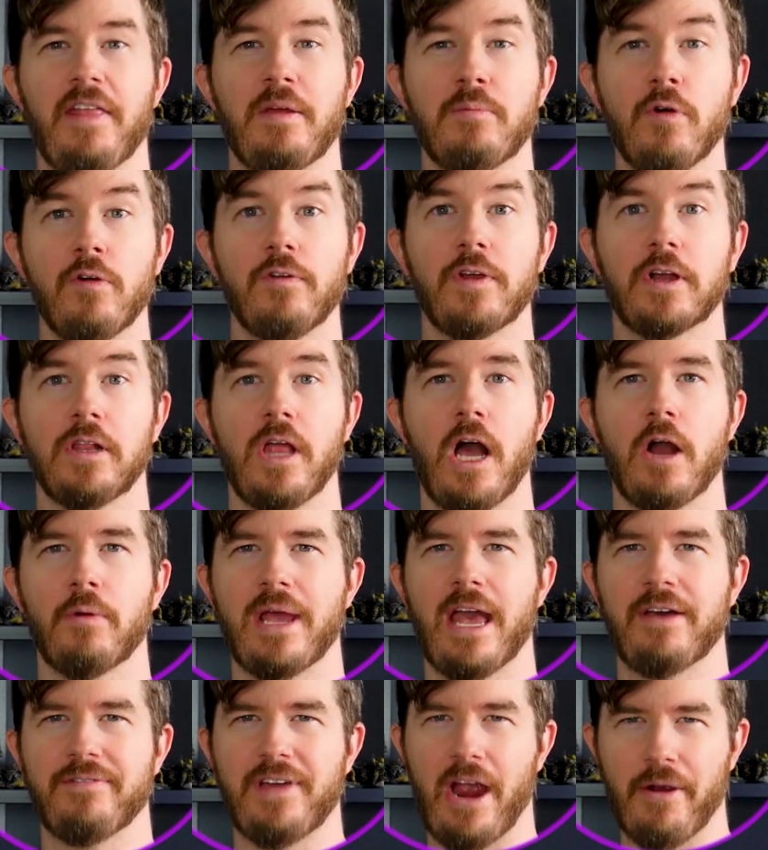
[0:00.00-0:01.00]
And then moving along
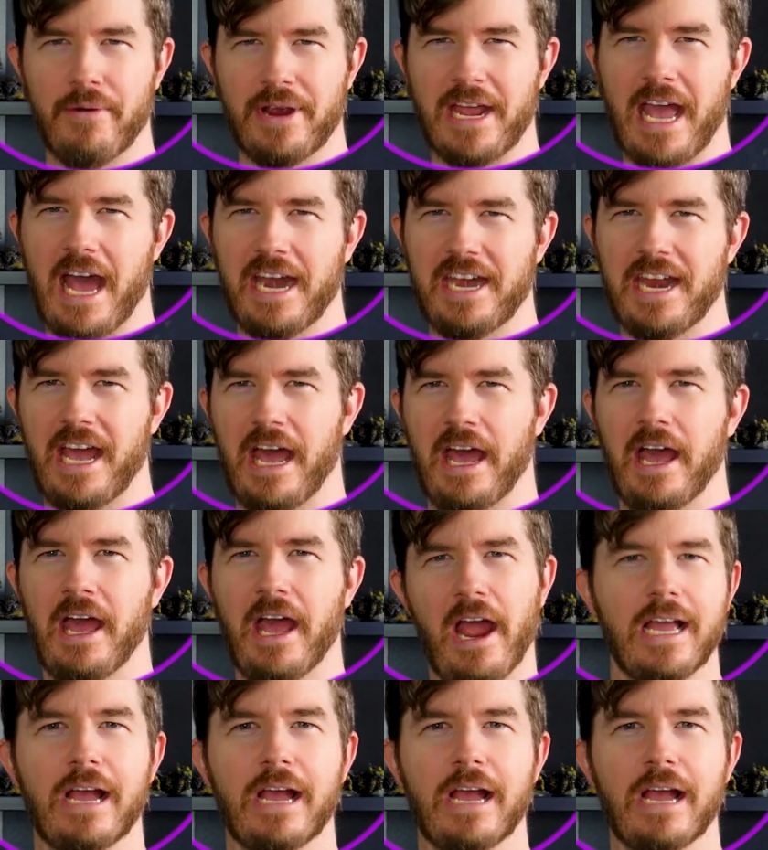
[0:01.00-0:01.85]
we have Ariadna.